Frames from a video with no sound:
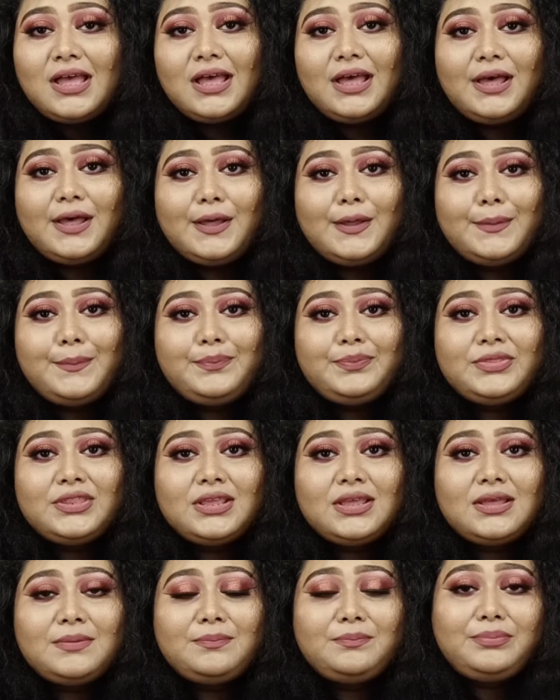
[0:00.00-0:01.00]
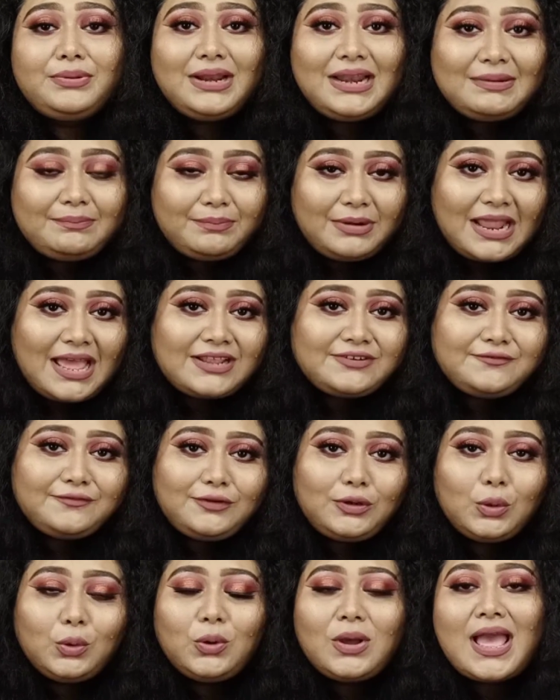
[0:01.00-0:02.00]
blood
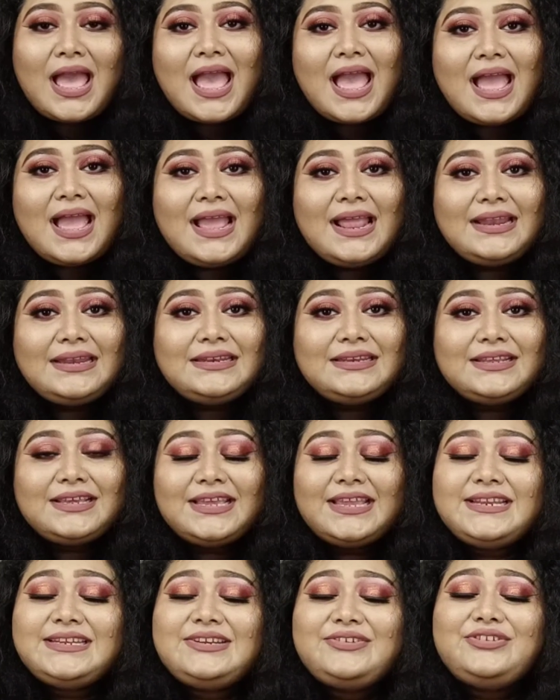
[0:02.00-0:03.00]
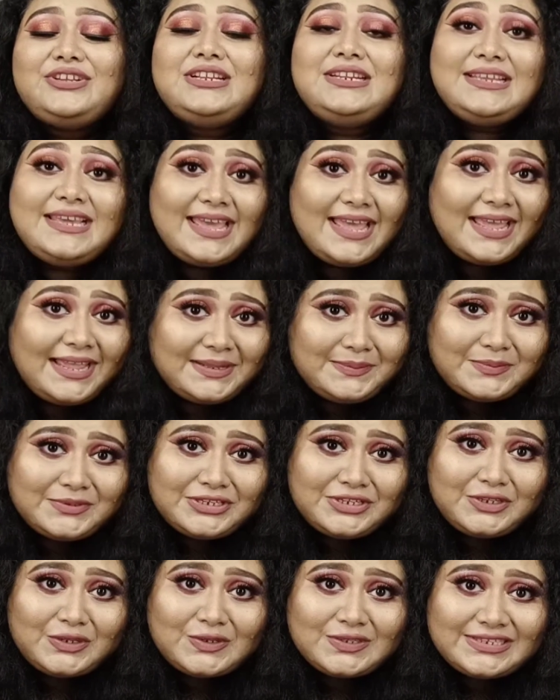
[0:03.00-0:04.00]
flow and it really helps
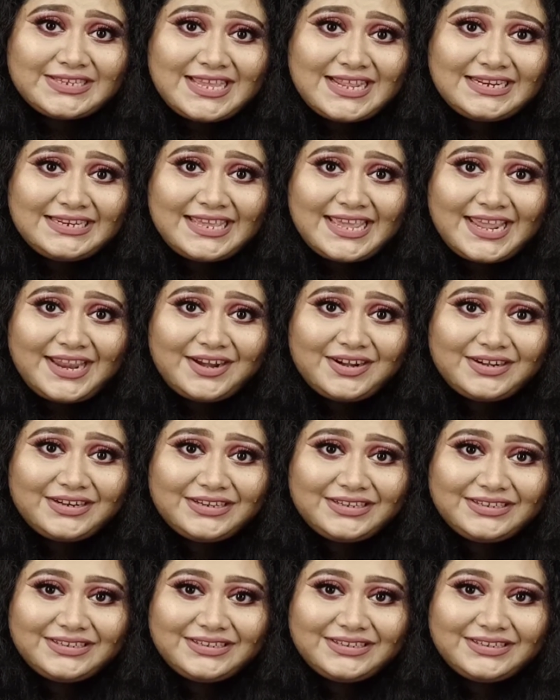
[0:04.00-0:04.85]
in your skincare.